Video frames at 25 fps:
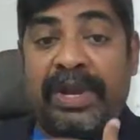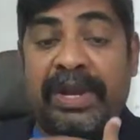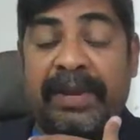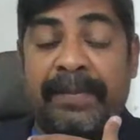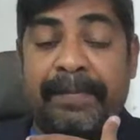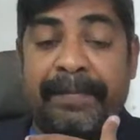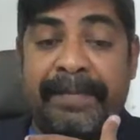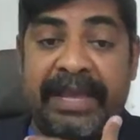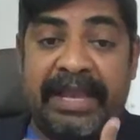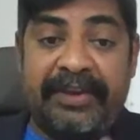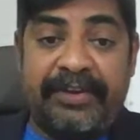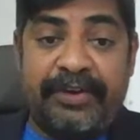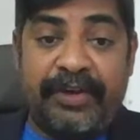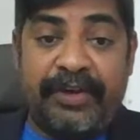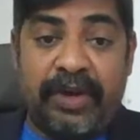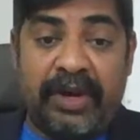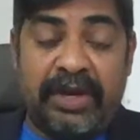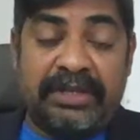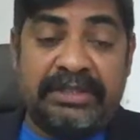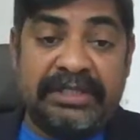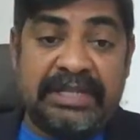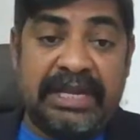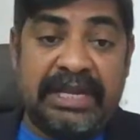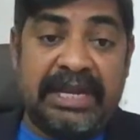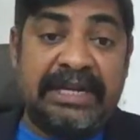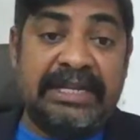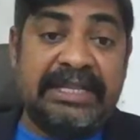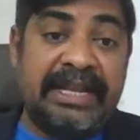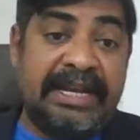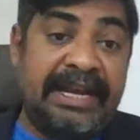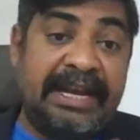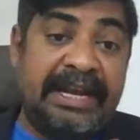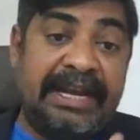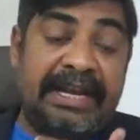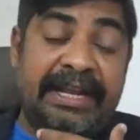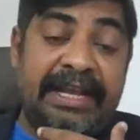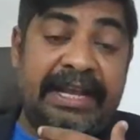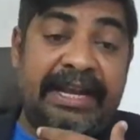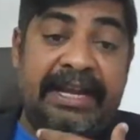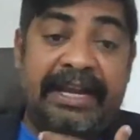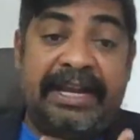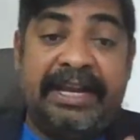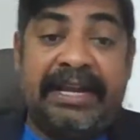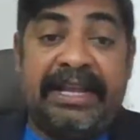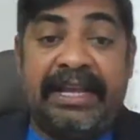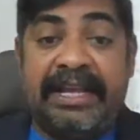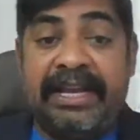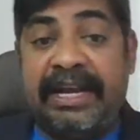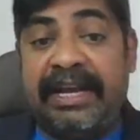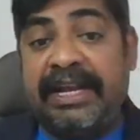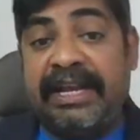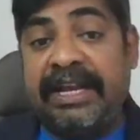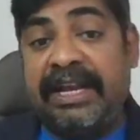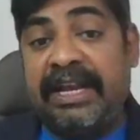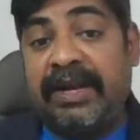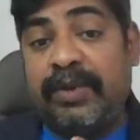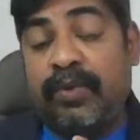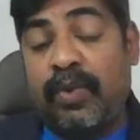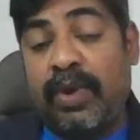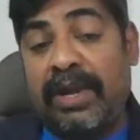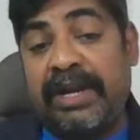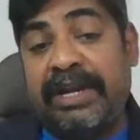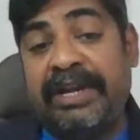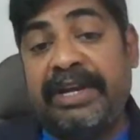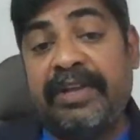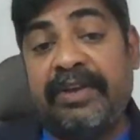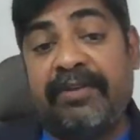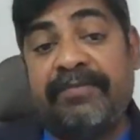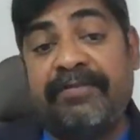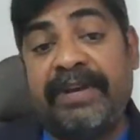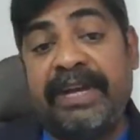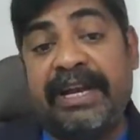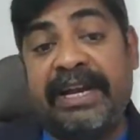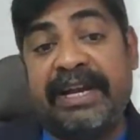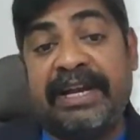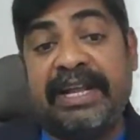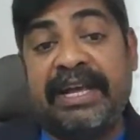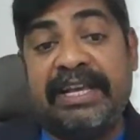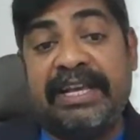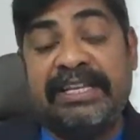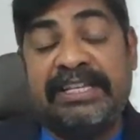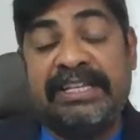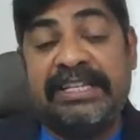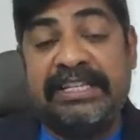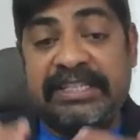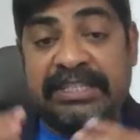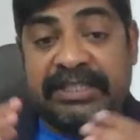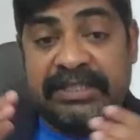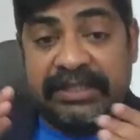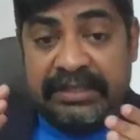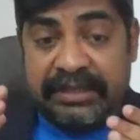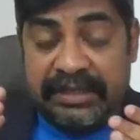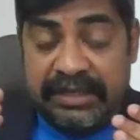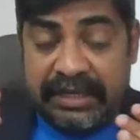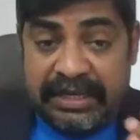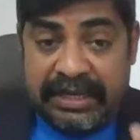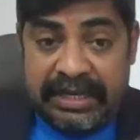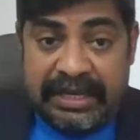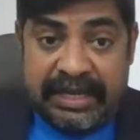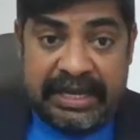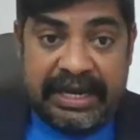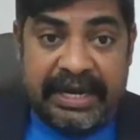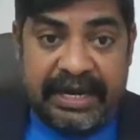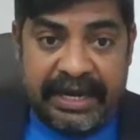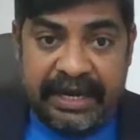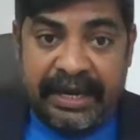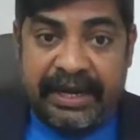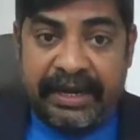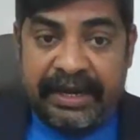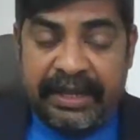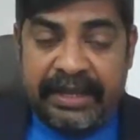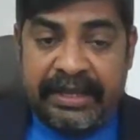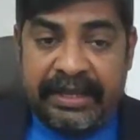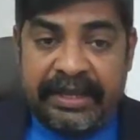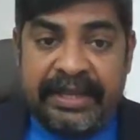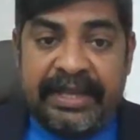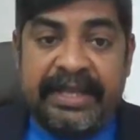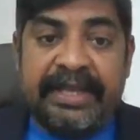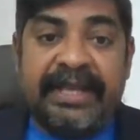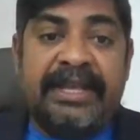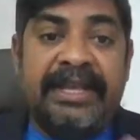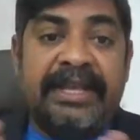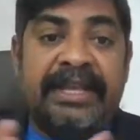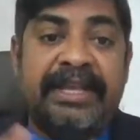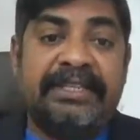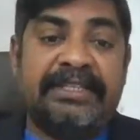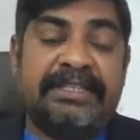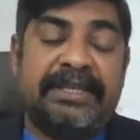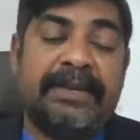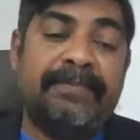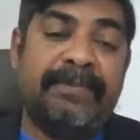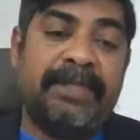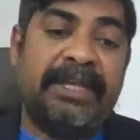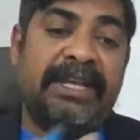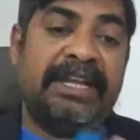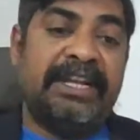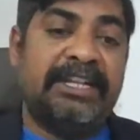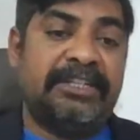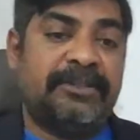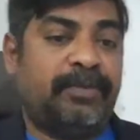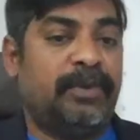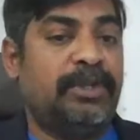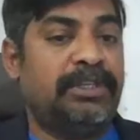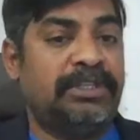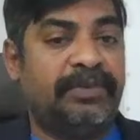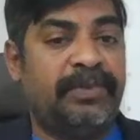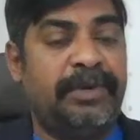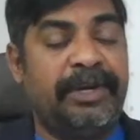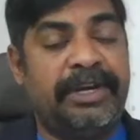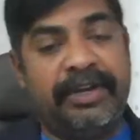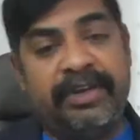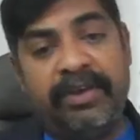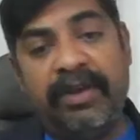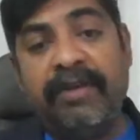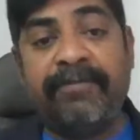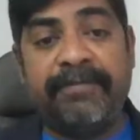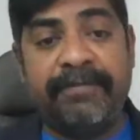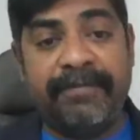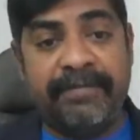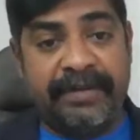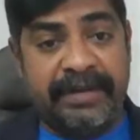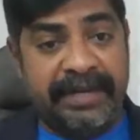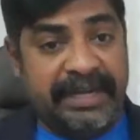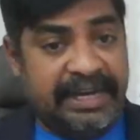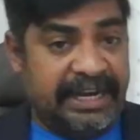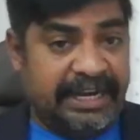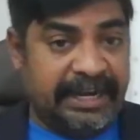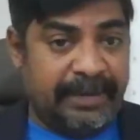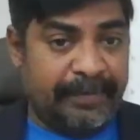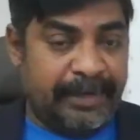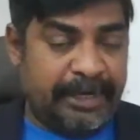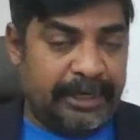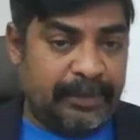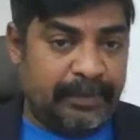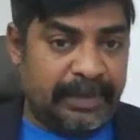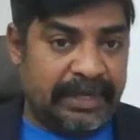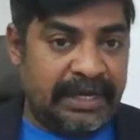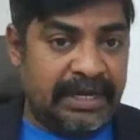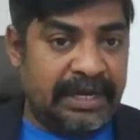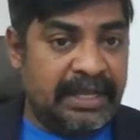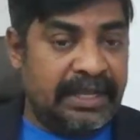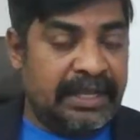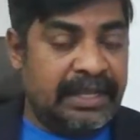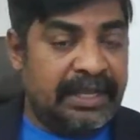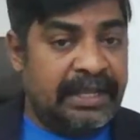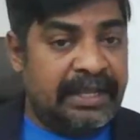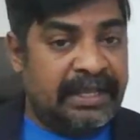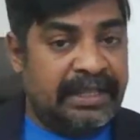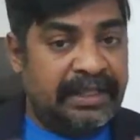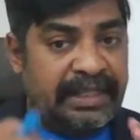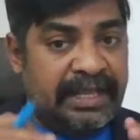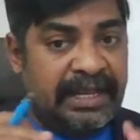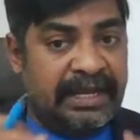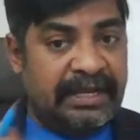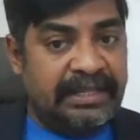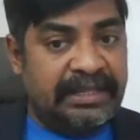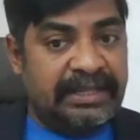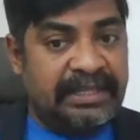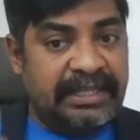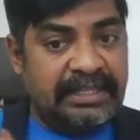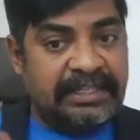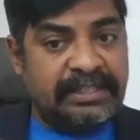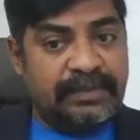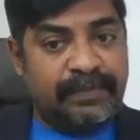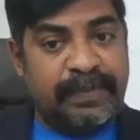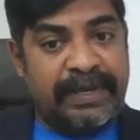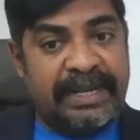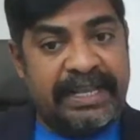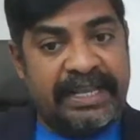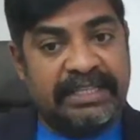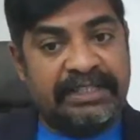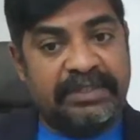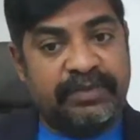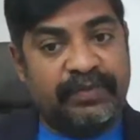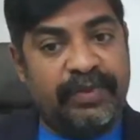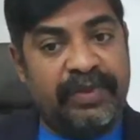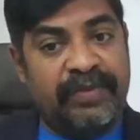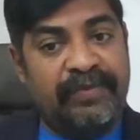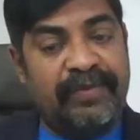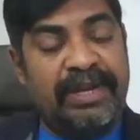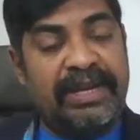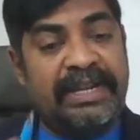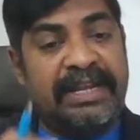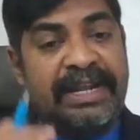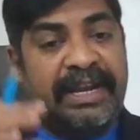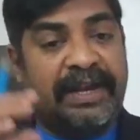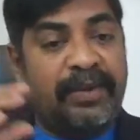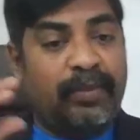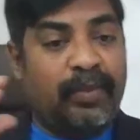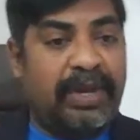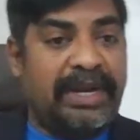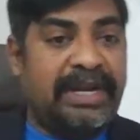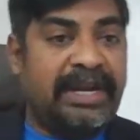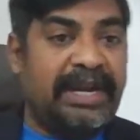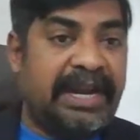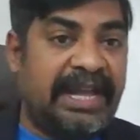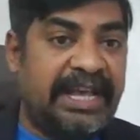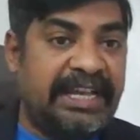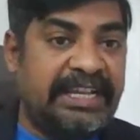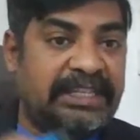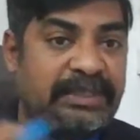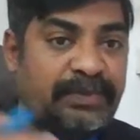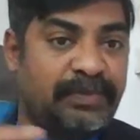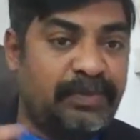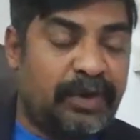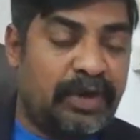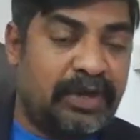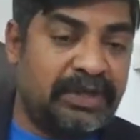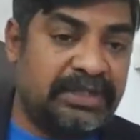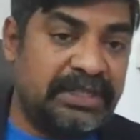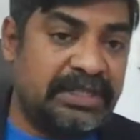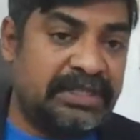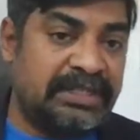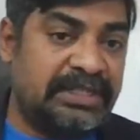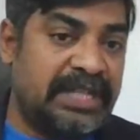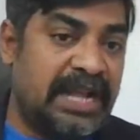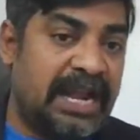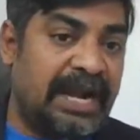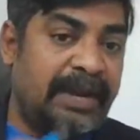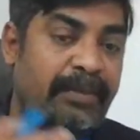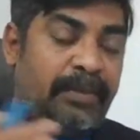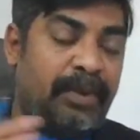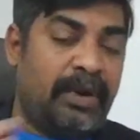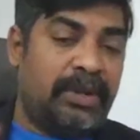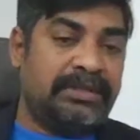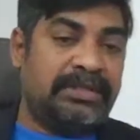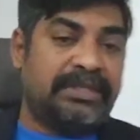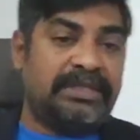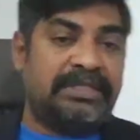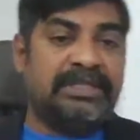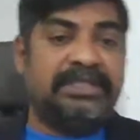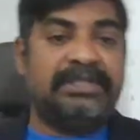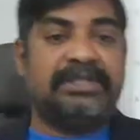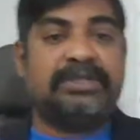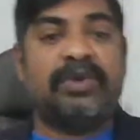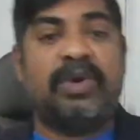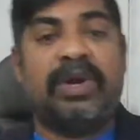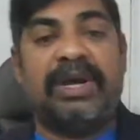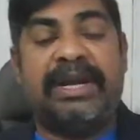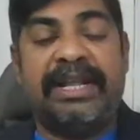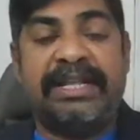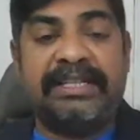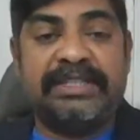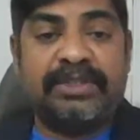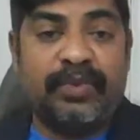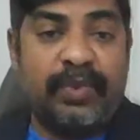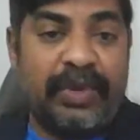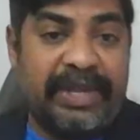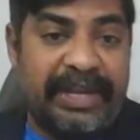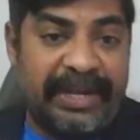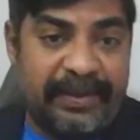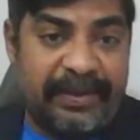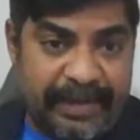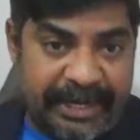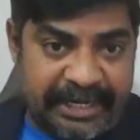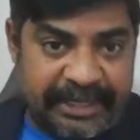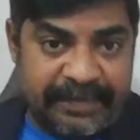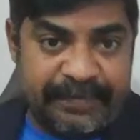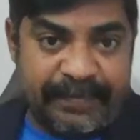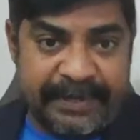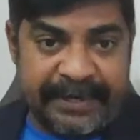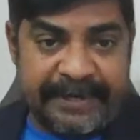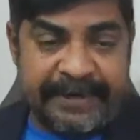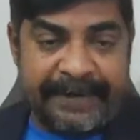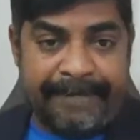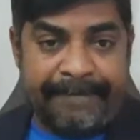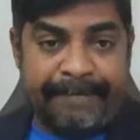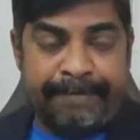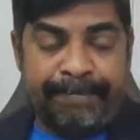will make sure that the data integrity and quality of data is correct? Is something responsibility of data management. Then this place we will get one nice process. That process is called as query management.